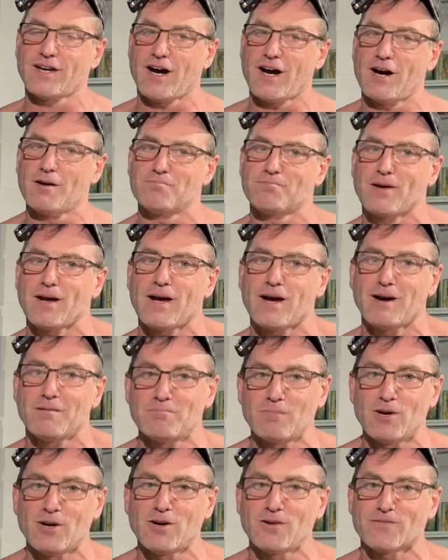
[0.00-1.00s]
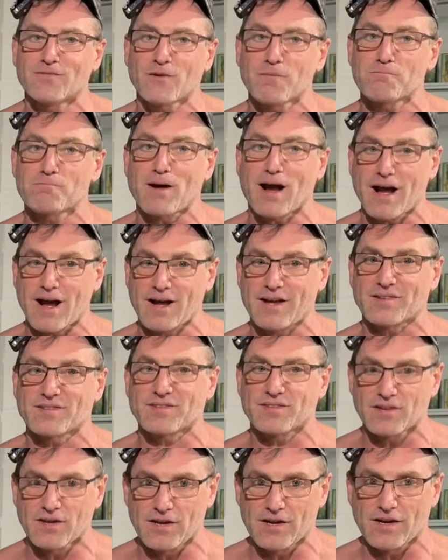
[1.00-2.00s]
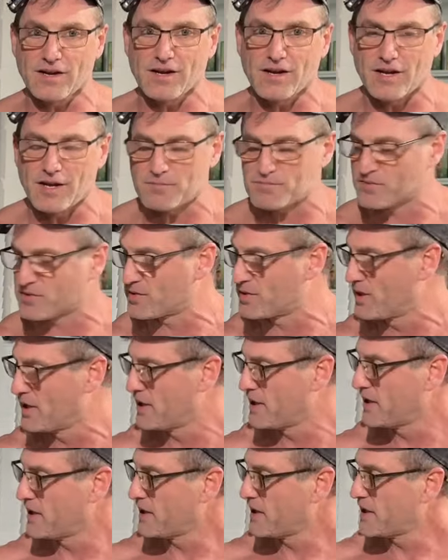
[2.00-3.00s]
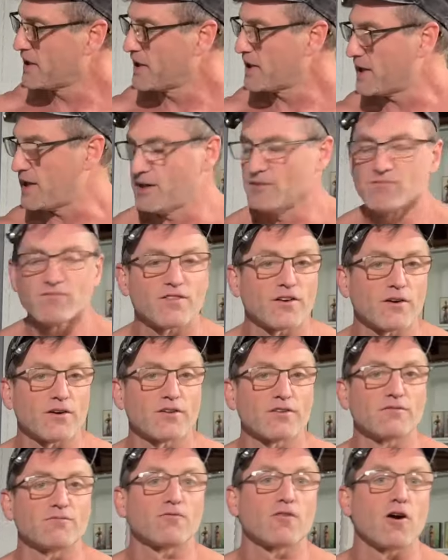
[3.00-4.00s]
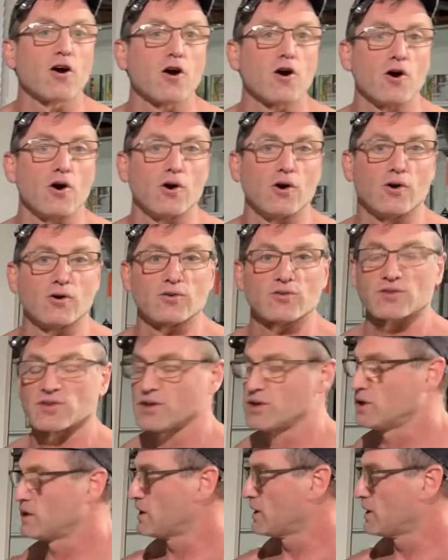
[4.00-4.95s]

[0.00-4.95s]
compound move for biceps, inverted rows.